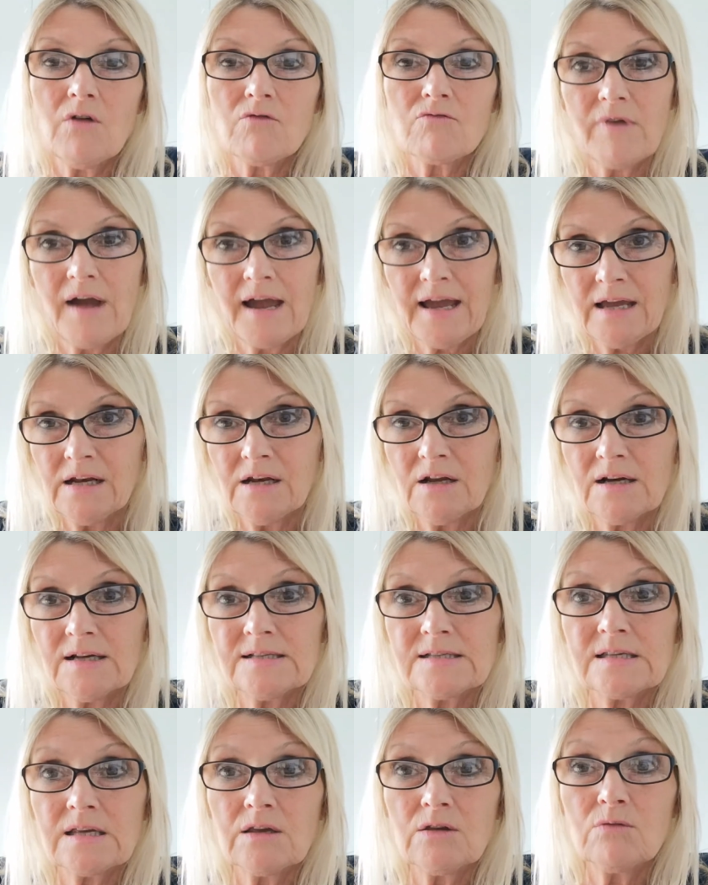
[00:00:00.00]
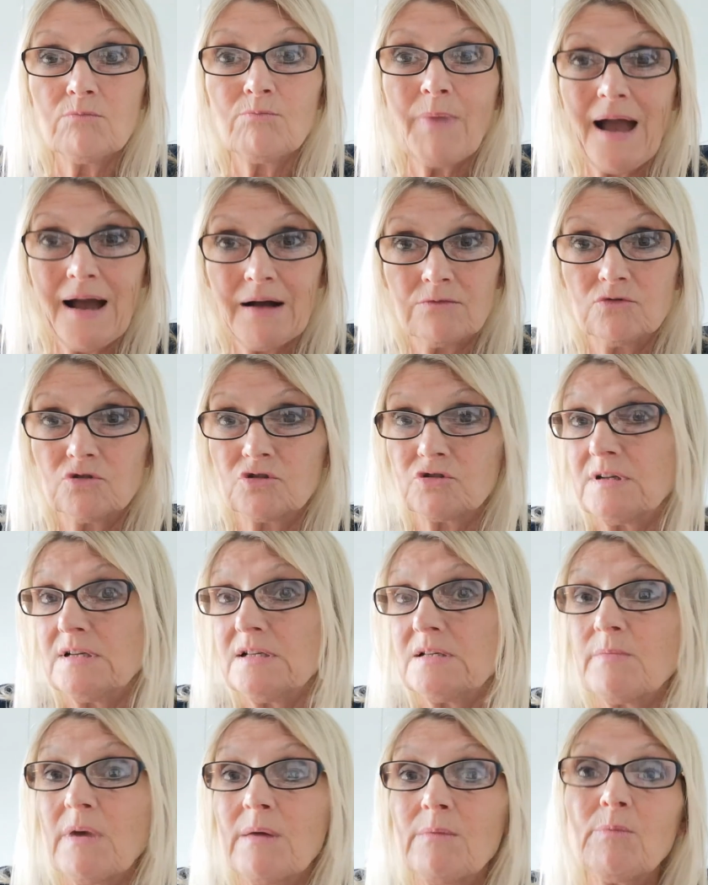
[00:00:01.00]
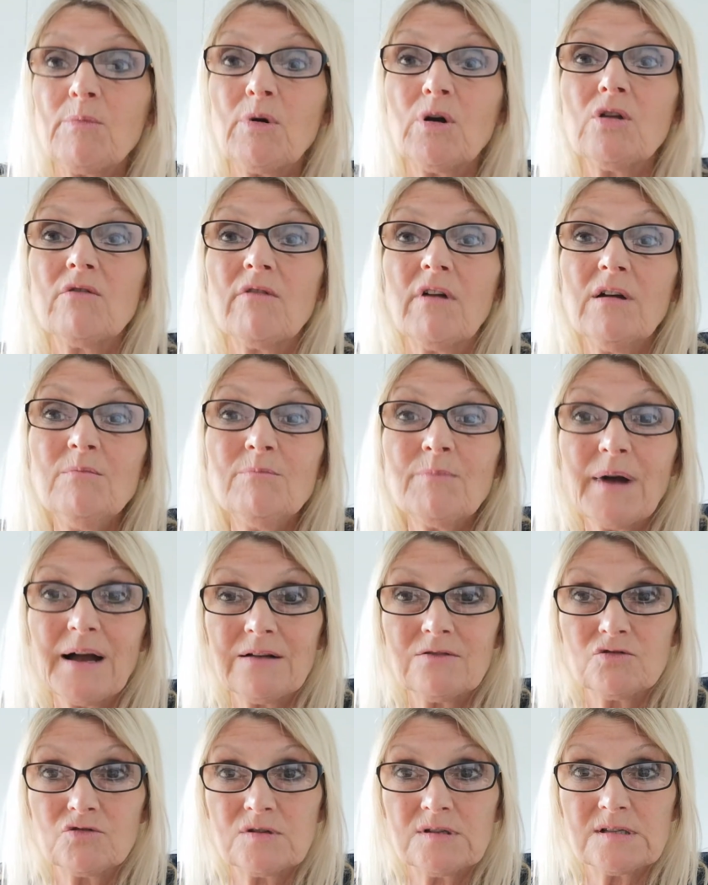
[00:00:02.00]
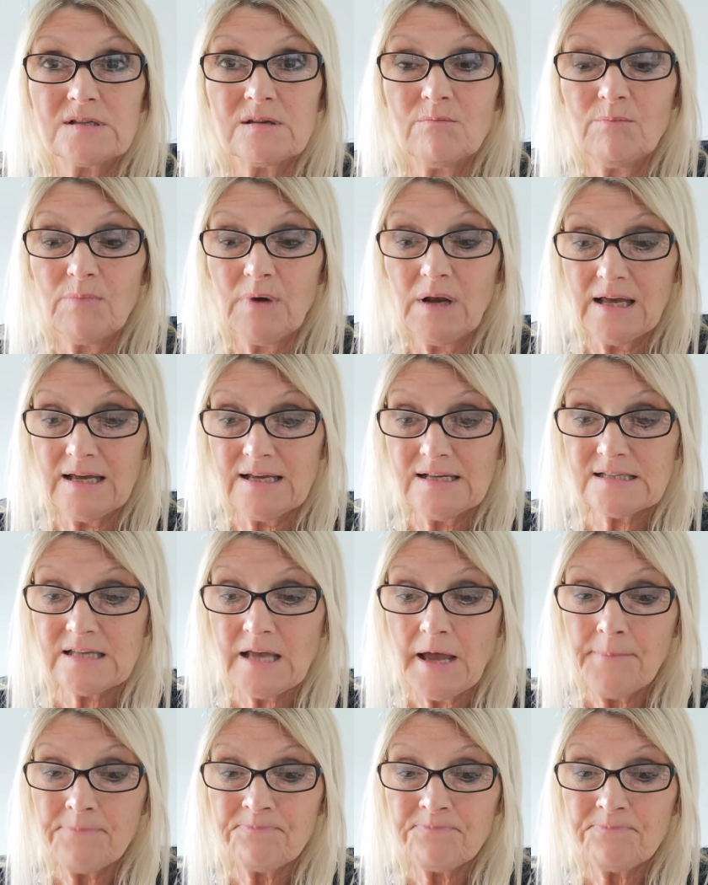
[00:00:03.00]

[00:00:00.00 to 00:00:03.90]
recognizing boundaries, maybe putting your own boundaries in place,